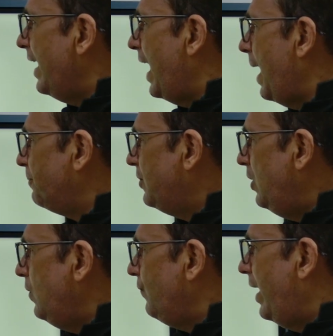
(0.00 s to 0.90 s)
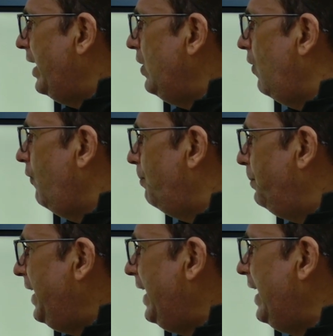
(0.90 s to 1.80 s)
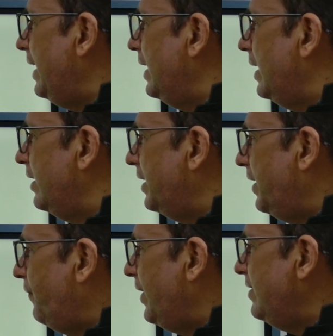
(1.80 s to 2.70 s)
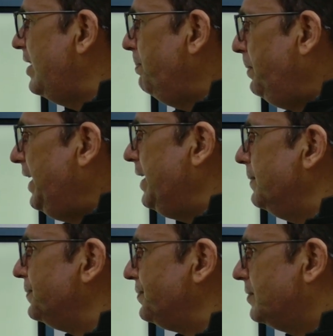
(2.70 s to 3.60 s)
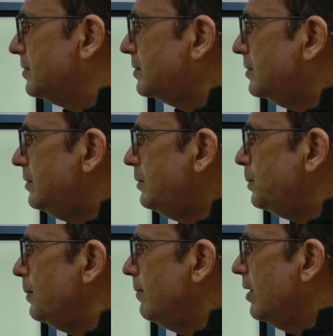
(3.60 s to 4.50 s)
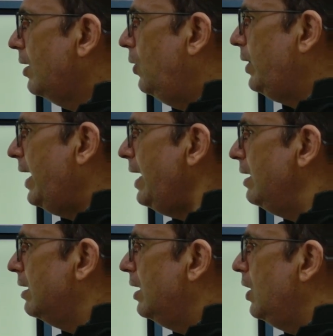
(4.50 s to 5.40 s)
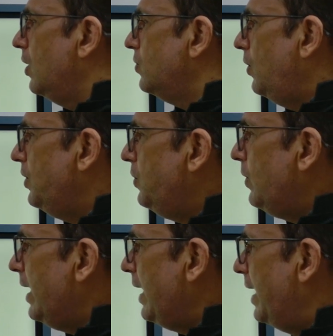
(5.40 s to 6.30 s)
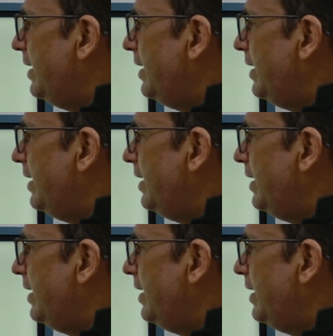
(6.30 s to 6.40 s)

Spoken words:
the absolute value of B, the difference in B. Okay, so you can